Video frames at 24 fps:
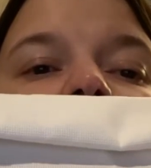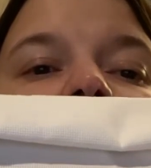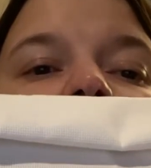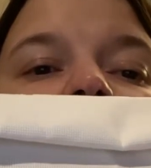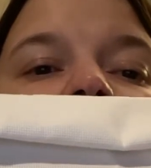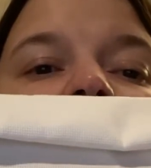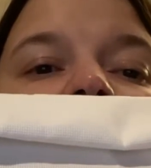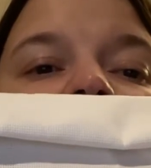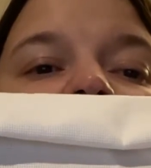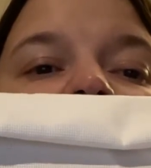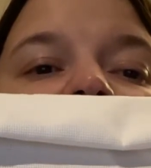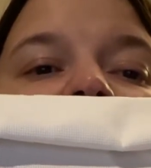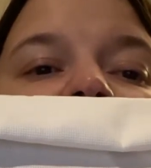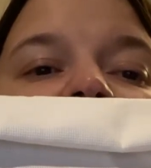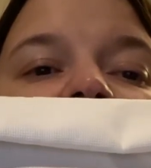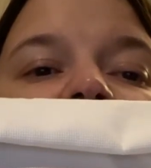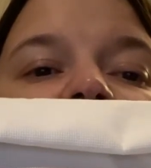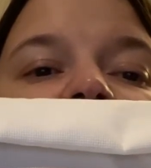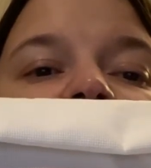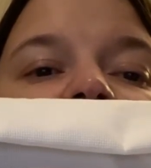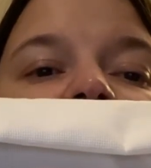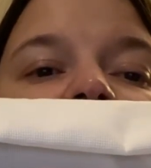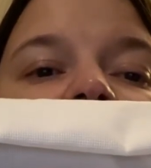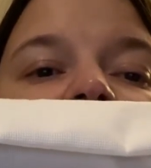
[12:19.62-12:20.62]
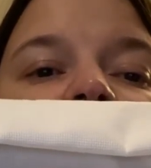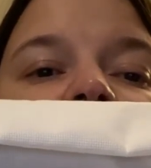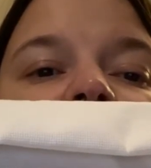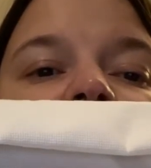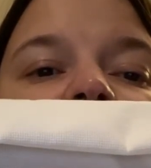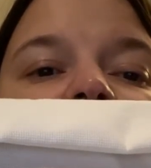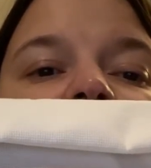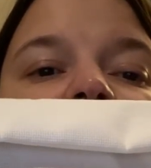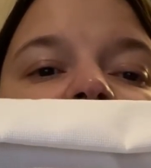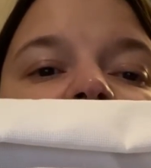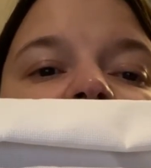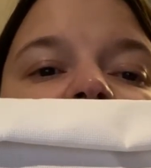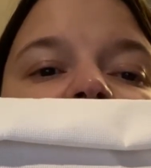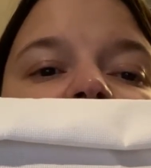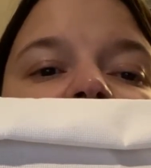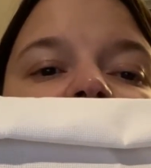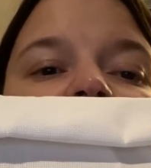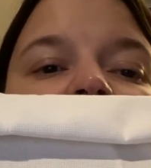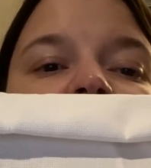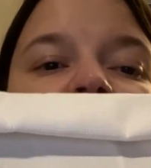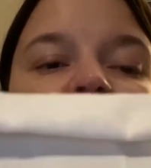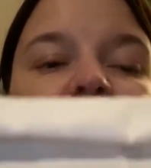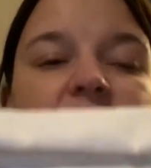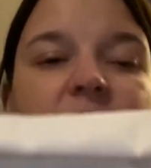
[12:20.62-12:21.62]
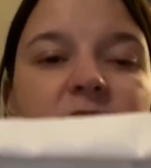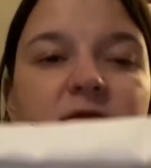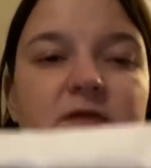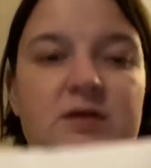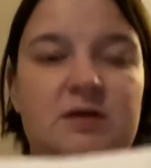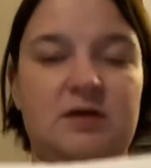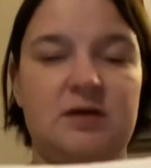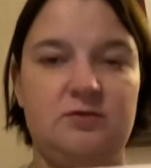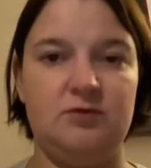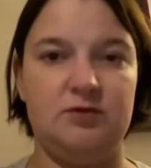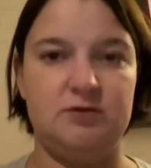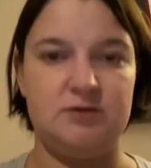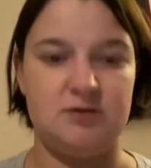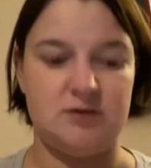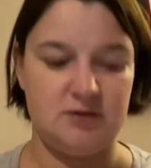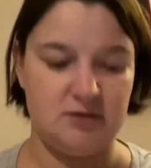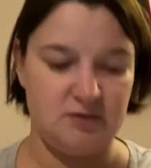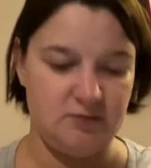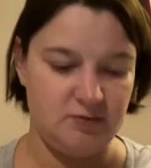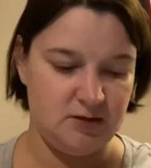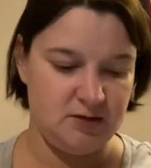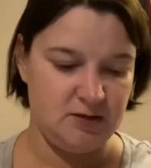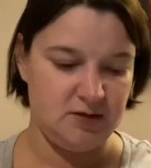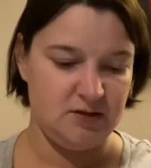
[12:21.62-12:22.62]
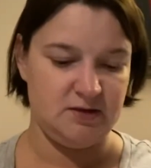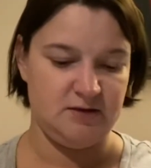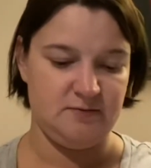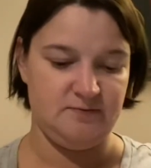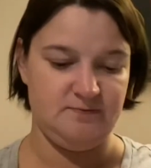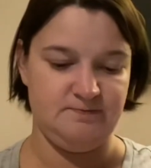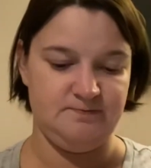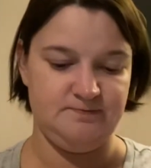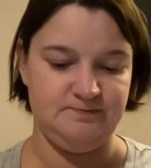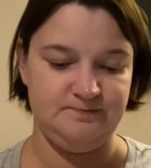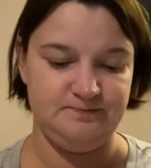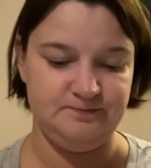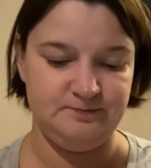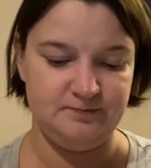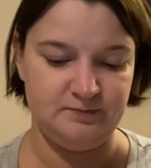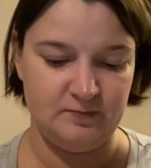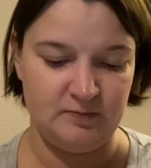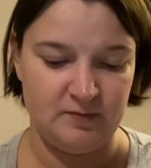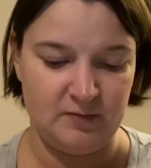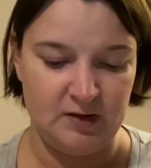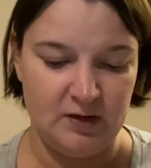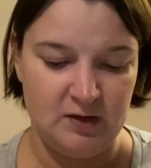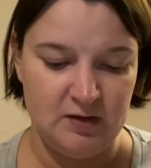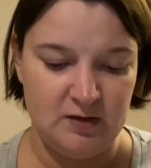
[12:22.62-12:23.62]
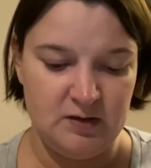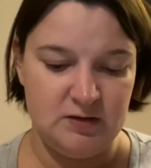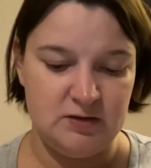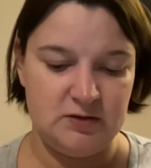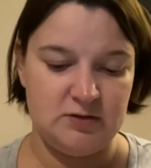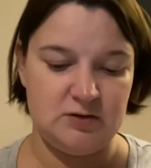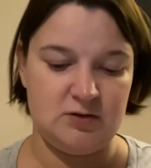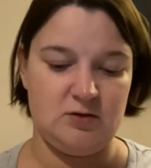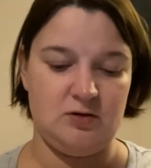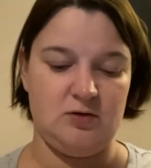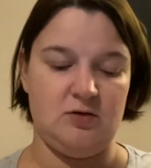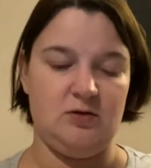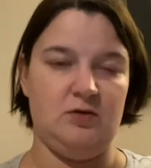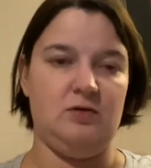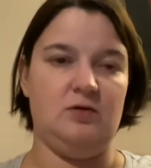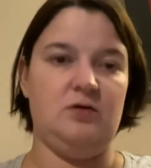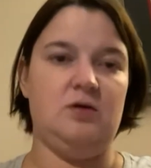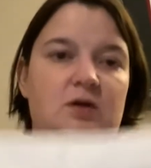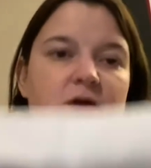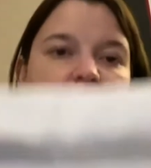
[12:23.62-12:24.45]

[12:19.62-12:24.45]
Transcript: Again, it's so hard to tell that I worked on it, but I did. So